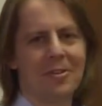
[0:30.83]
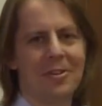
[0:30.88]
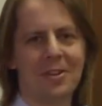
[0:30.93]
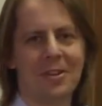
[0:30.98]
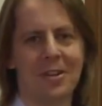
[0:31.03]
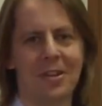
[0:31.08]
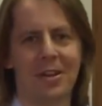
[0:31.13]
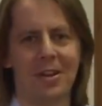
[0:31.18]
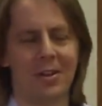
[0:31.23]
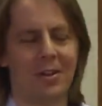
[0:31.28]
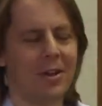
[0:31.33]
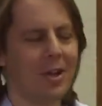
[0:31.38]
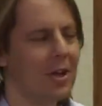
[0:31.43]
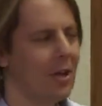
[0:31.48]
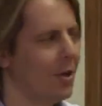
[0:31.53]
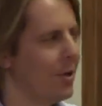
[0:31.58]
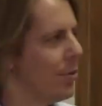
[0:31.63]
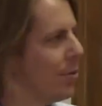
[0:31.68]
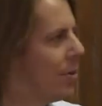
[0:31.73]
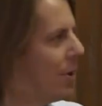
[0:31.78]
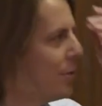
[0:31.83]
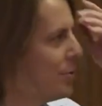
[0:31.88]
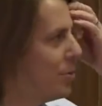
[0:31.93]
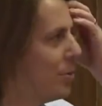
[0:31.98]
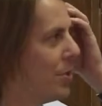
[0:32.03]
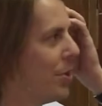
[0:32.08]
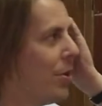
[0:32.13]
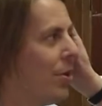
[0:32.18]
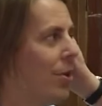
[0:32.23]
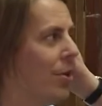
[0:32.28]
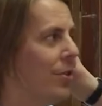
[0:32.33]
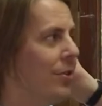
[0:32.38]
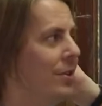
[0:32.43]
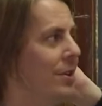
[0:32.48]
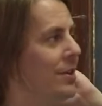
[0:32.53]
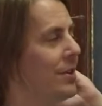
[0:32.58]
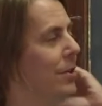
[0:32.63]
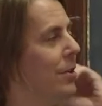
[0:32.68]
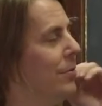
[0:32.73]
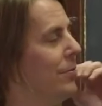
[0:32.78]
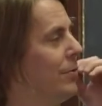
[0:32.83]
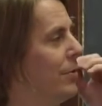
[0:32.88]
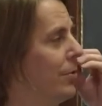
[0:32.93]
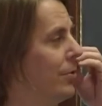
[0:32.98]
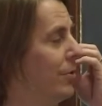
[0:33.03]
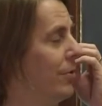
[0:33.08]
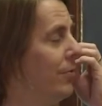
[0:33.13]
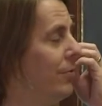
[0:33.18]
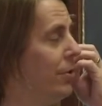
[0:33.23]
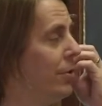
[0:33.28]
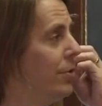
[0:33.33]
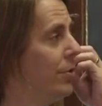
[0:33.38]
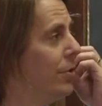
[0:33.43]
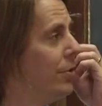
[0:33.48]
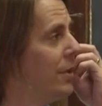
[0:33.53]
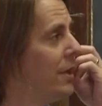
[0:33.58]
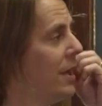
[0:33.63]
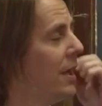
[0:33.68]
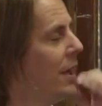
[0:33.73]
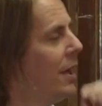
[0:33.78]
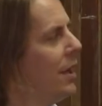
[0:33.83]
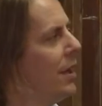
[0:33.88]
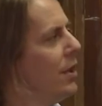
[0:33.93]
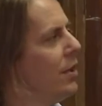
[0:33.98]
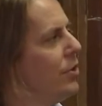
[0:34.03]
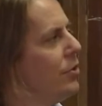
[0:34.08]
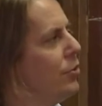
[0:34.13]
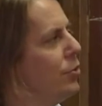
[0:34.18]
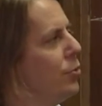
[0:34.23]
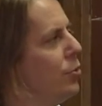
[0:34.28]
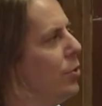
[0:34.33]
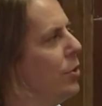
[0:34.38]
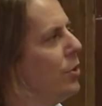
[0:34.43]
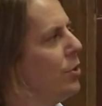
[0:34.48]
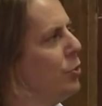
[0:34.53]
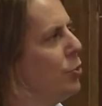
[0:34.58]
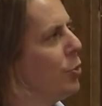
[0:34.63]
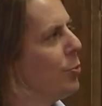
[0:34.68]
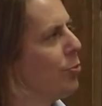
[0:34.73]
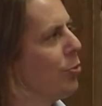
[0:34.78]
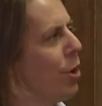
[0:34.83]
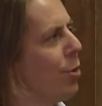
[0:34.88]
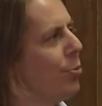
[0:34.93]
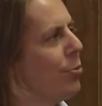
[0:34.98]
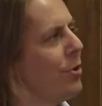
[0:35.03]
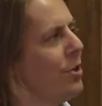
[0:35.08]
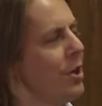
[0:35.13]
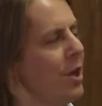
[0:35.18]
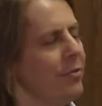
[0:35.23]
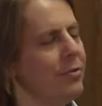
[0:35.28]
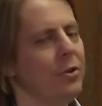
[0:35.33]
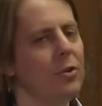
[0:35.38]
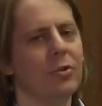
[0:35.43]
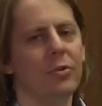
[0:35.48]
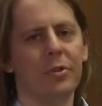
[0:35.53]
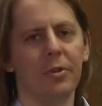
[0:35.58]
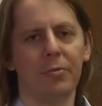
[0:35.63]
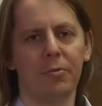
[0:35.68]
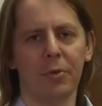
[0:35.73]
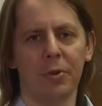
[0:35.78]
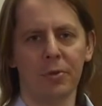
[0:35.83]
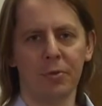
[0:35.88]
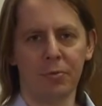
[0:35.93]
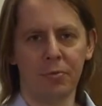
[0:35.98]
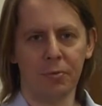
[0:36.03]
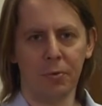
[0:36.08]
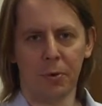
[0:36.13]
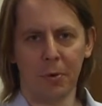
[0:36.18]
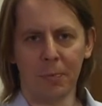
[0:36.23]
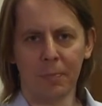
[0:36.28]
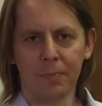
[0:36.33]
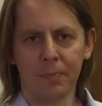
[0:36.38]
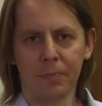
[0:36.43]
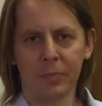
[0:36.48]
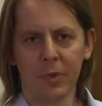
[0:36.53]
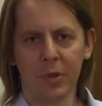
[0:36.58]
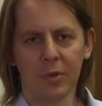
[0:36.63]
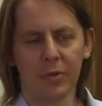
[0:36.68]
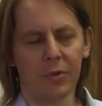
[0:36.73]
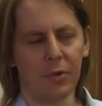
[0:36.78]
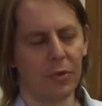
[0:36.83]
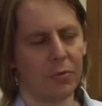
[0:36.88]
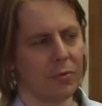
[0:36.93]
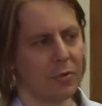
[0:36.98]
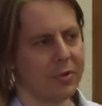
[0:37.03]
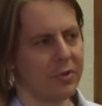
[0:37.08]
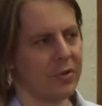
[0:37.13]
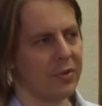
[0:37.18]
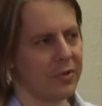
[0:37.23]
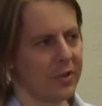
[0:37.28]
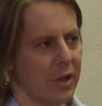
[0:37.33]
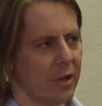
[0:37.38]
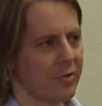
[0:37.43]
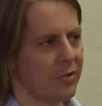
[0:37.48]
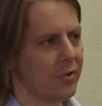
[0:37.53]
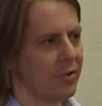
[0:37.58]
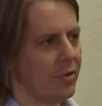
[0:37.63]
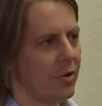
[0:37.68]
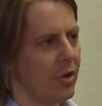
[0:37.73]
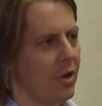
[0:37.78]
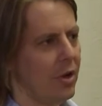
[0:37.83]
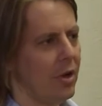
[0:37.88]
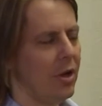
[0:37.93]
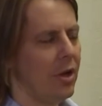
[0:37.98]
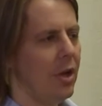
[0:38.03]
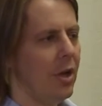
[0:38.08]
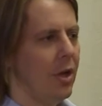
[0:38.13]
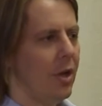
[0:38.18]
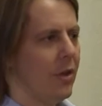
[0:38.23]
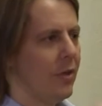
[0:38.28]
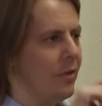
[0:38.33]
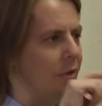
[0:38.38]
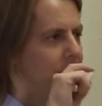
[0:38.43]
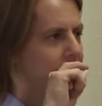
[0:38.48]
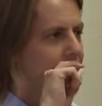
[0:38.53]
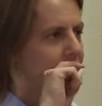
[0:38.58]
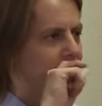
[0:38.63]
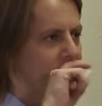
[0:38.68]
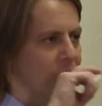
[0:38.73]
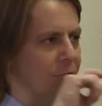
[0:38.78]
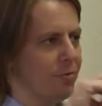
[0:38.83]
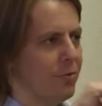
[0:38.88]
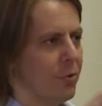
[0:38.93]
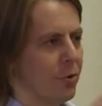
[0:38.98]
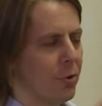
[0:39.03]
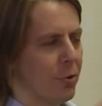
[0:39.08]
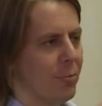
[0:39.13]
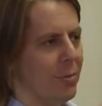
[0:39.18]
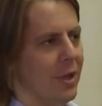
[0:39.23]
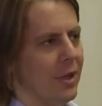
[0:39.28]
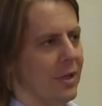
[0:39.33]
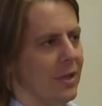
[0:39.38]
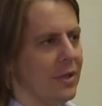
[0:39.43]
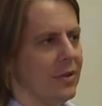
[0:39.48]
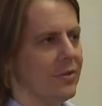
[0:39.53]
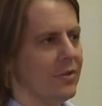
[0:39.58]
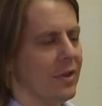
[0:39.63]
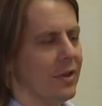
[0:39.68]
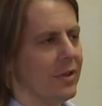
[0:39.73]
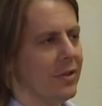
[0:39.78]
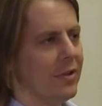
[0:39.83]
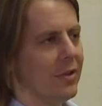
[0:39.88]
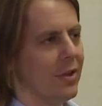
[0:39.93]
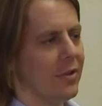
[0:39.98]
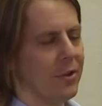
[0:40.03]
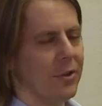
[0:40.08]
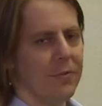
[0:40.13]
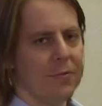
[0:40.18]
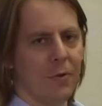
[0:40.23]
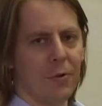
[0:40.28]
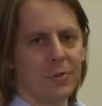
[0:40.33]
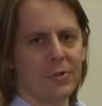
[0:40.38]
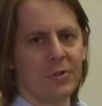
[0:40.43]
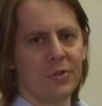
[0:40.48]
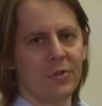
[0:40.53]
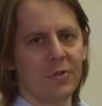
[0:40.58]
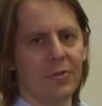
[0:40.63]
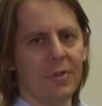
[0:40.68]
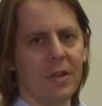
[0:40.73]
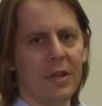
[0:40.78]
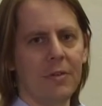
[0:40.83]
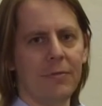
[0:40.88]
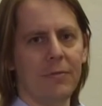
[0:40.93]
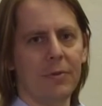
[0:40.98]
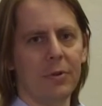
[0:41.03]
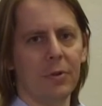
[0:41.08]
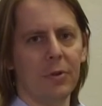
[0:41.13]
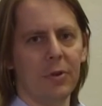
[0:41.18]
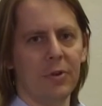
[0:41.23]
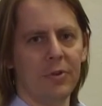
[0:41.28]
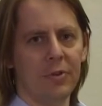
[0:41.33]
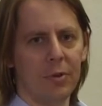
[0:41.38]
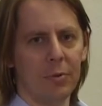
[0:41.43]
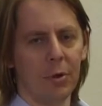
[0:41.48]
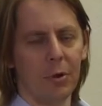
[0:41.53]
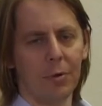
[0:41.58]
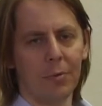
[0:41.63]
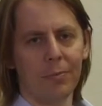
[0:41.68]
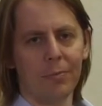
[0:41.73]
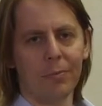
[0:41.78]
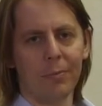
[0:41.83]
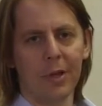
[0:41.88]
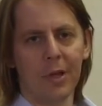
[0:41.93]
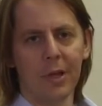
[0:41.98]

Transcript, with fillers: right? Again, we're not doing all the detailed field theory. To do it properly, you have to use differential form. So for instance, Gauss's law, the differential form is that the divergence of the E field is zero.